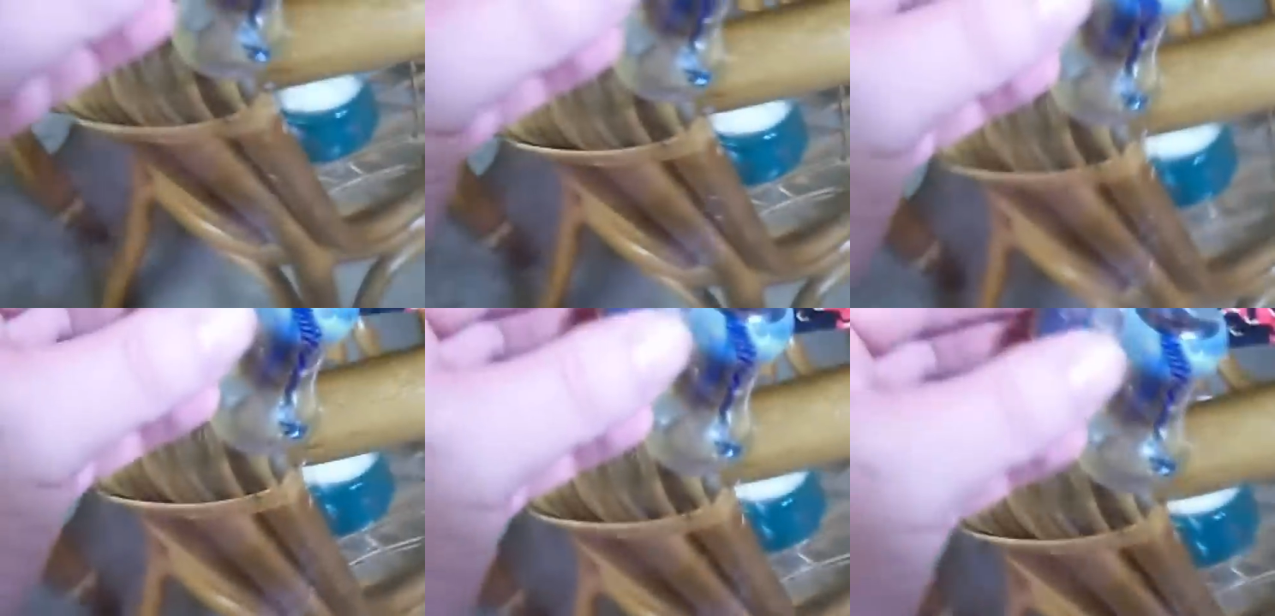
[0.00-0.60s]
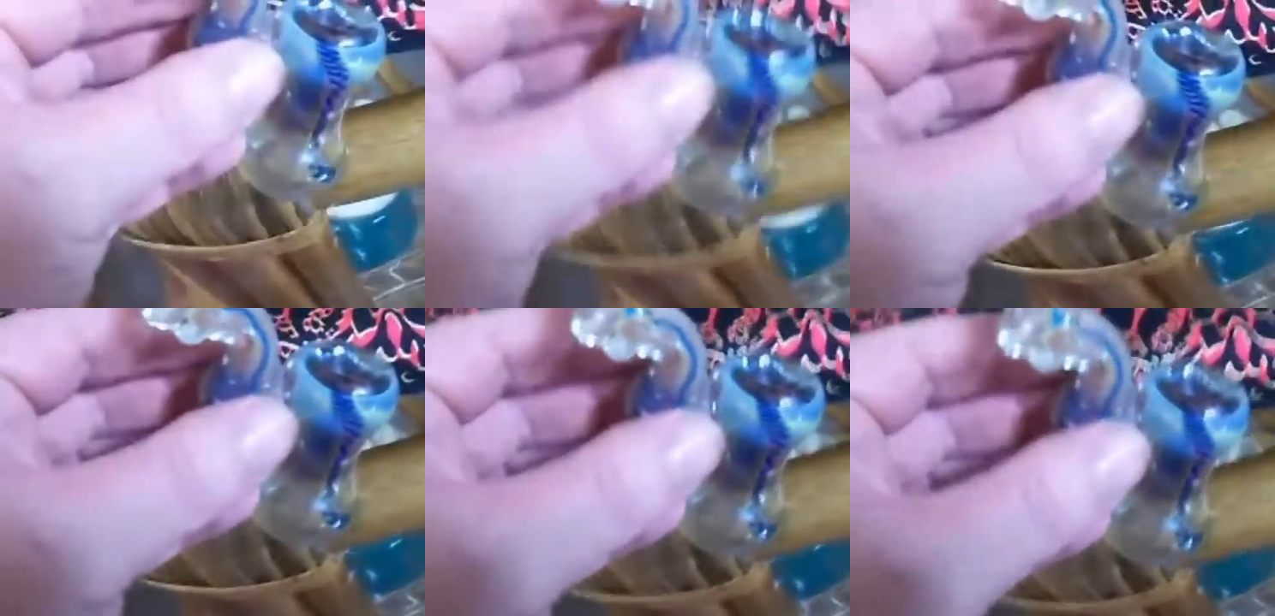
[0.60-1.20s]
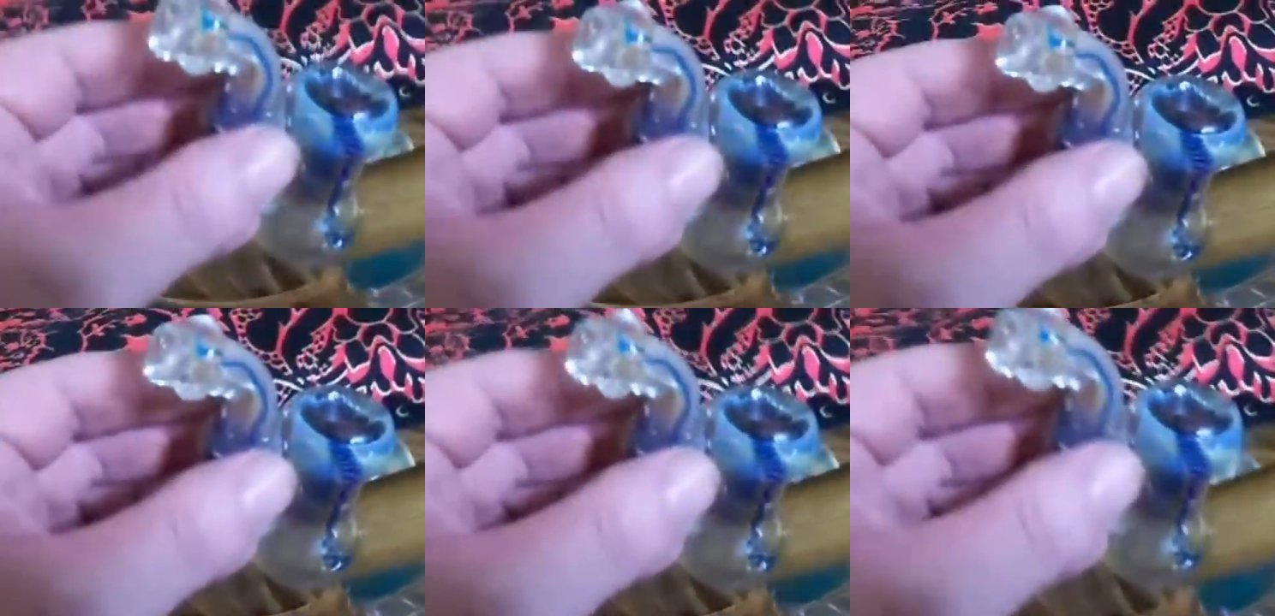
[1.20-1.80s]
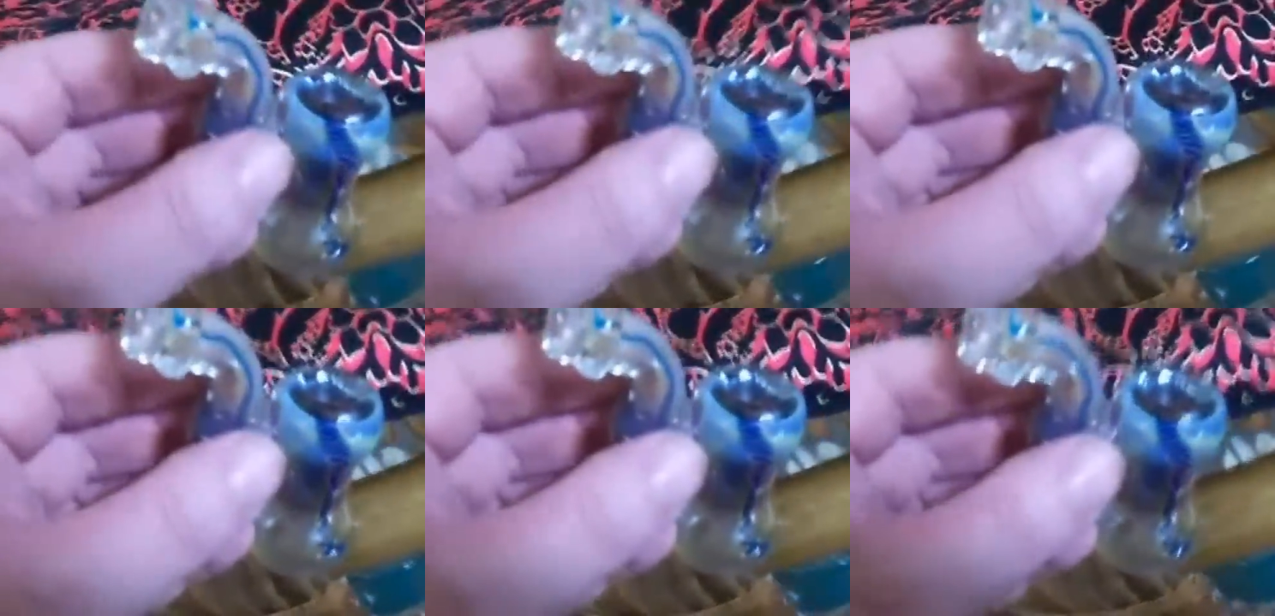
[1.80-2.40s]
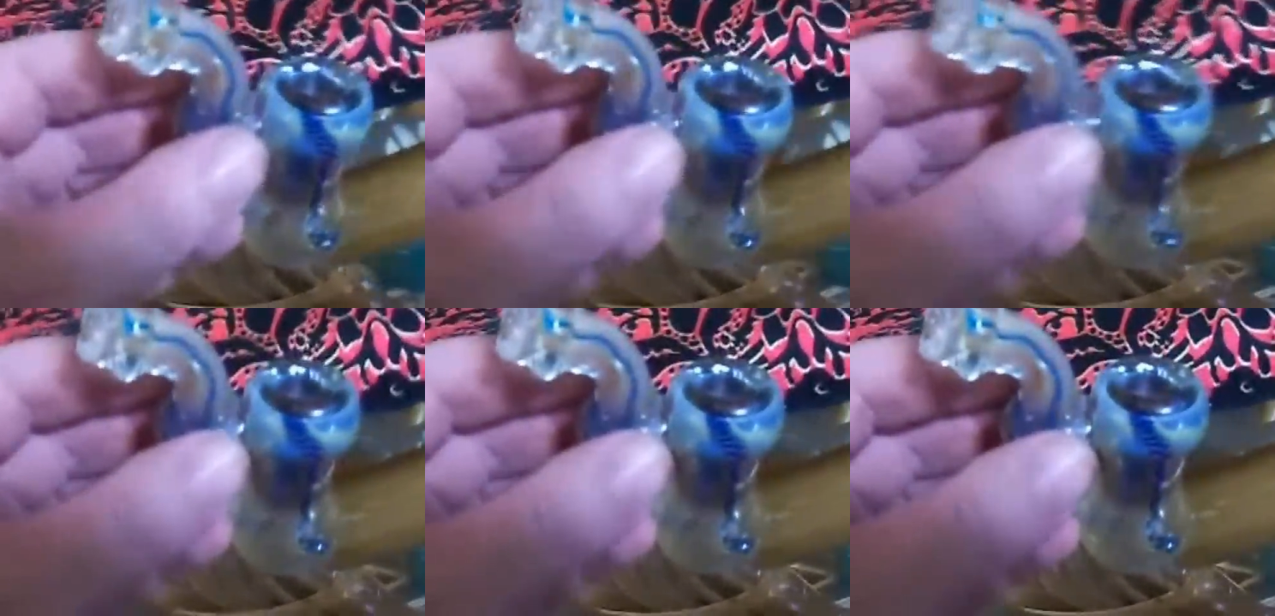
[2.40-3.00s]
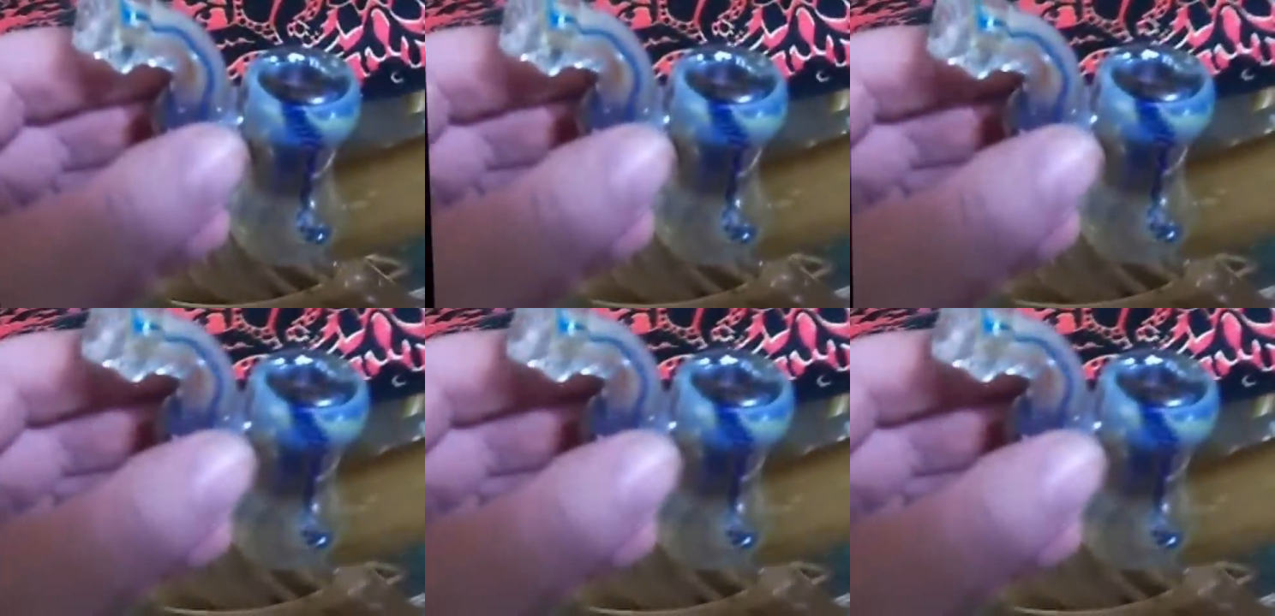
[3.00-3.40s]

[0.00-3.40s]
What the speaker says: Nobody's mouth can be seen.